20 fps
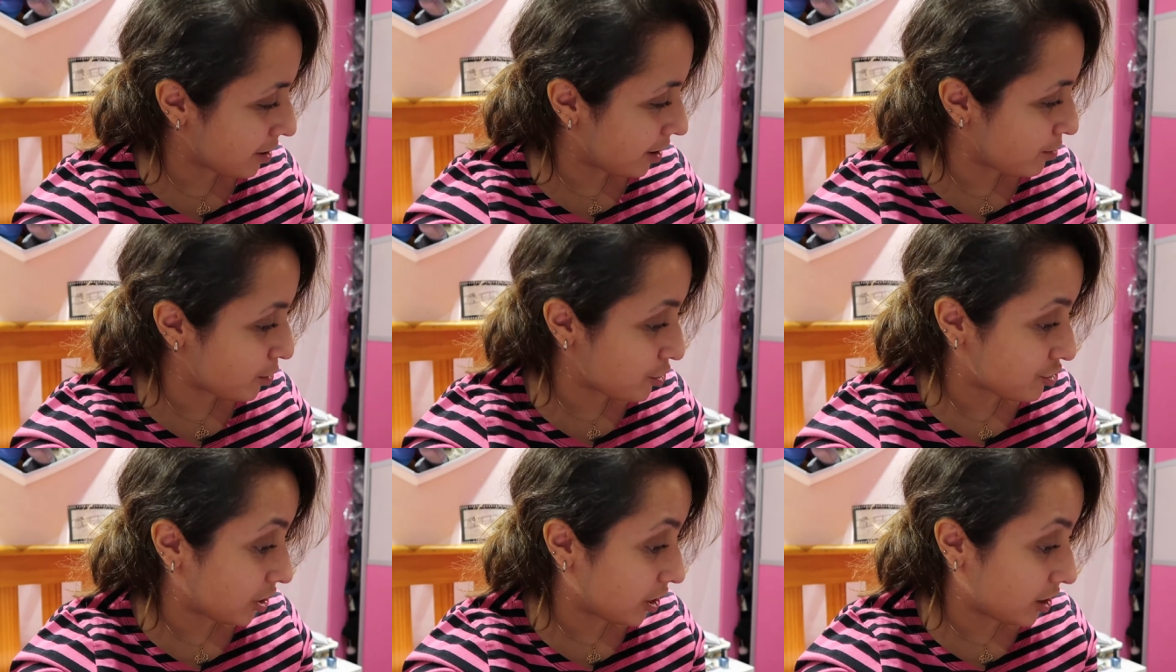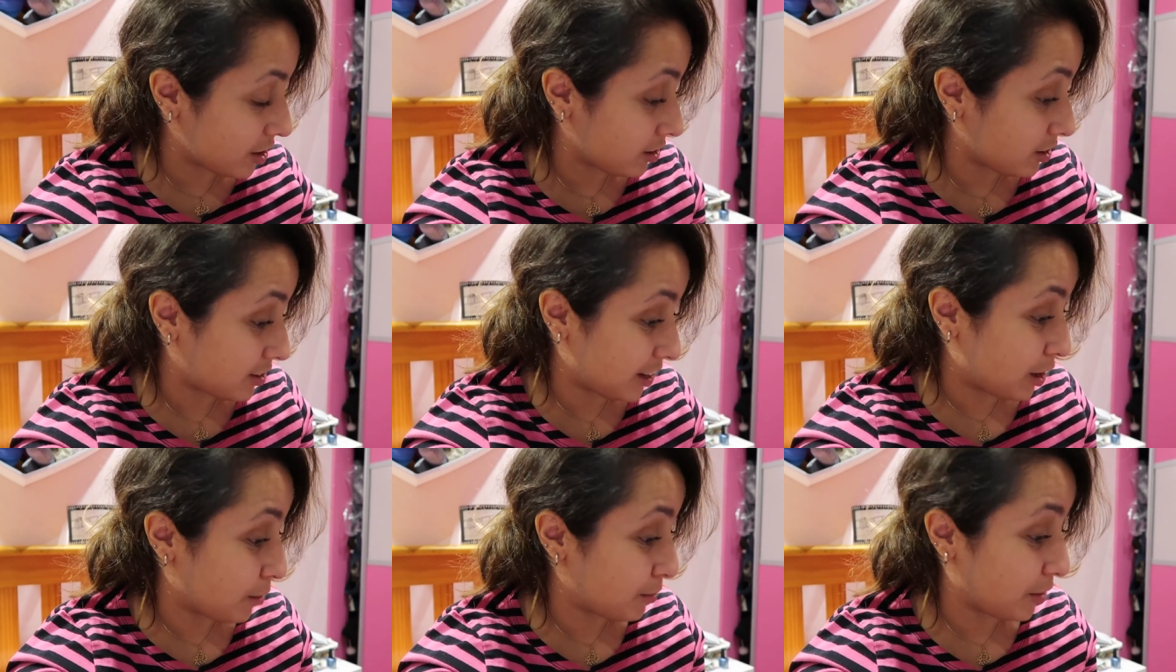which is
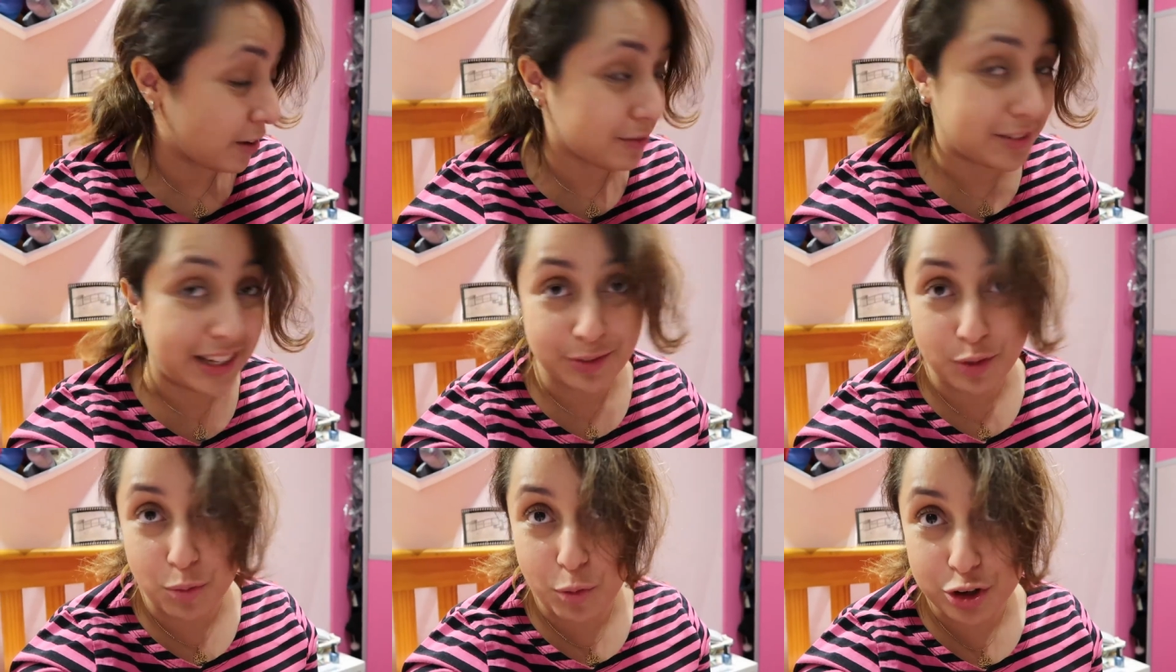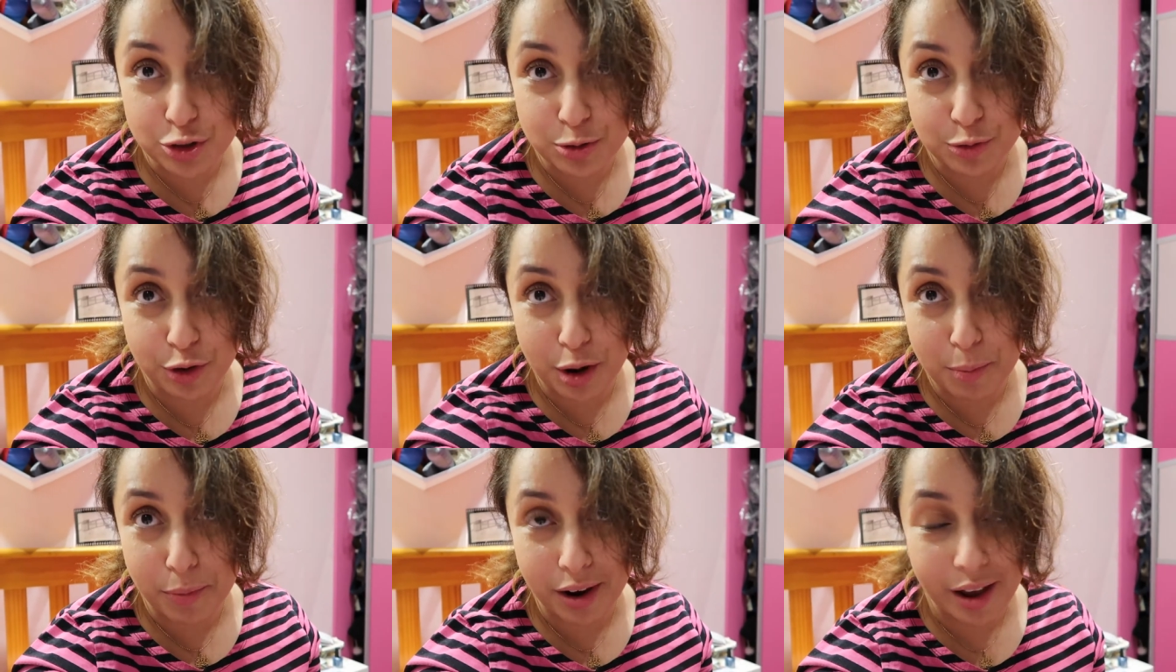a sitcom that I've never watched
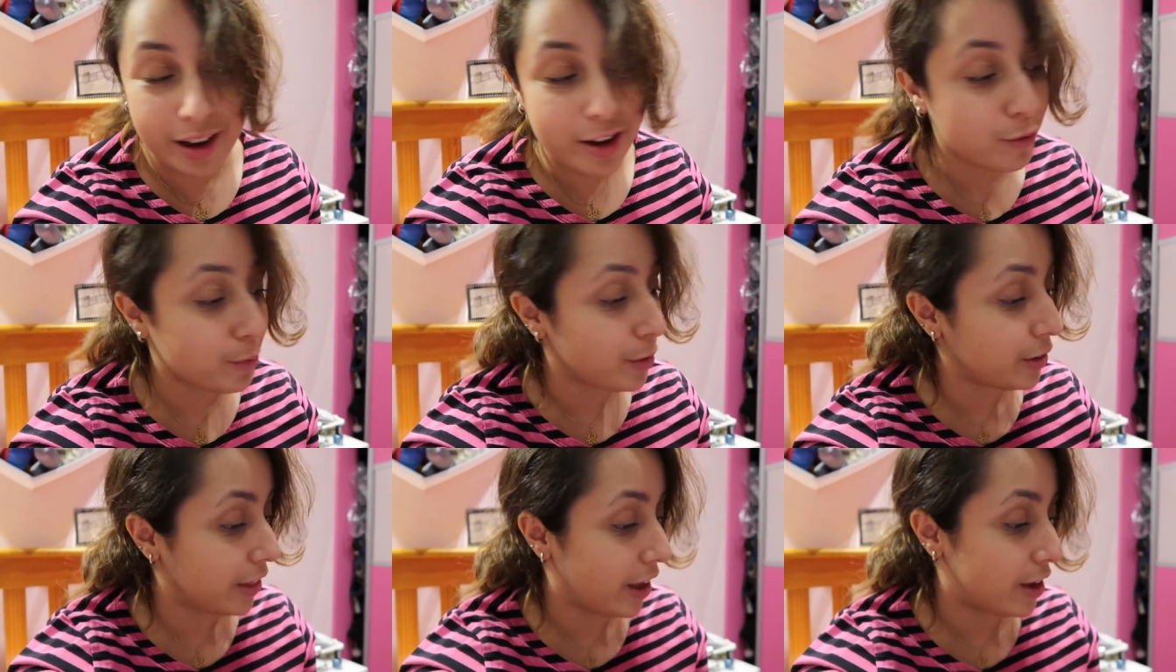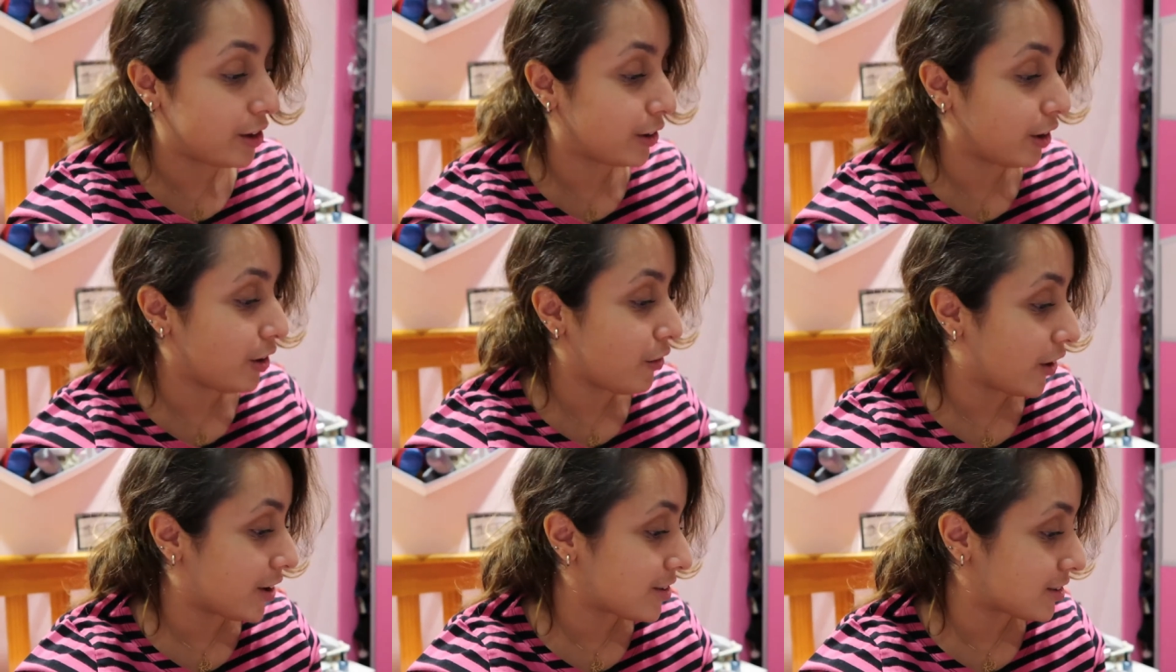before in my life, but there you
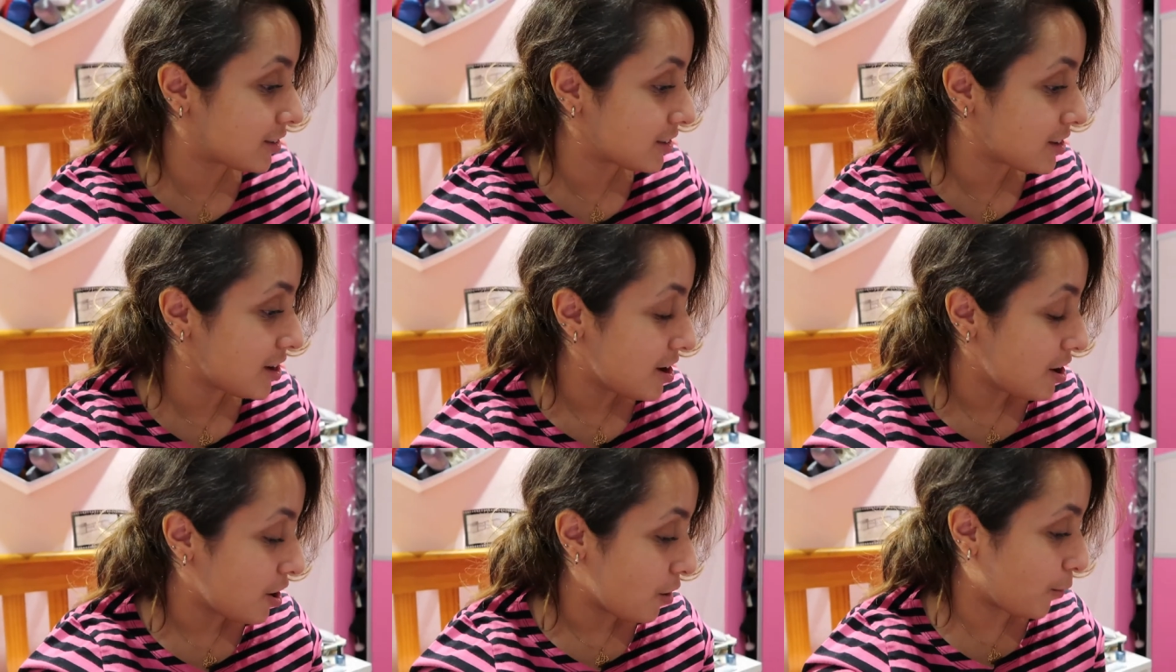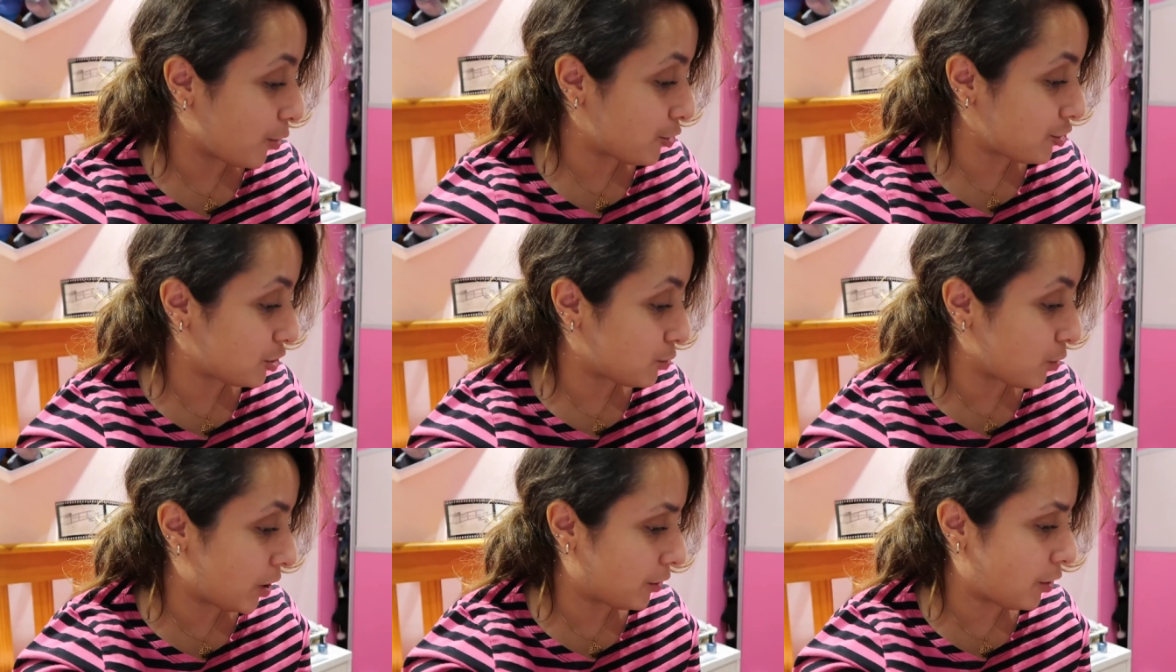go, that's what
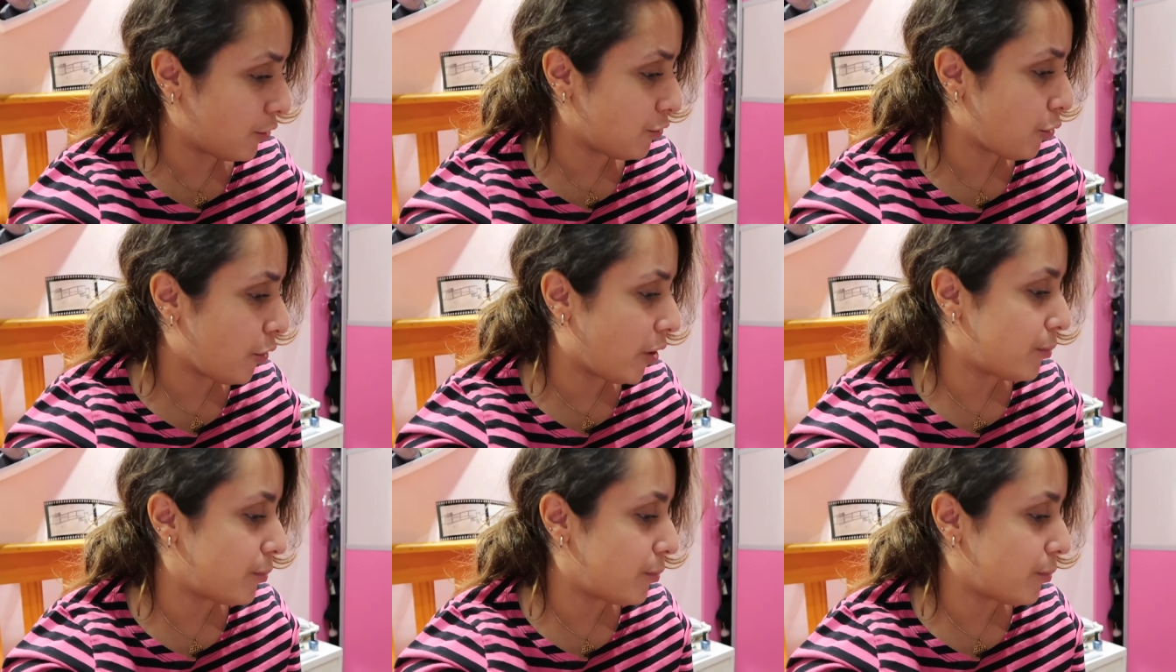she's well known for.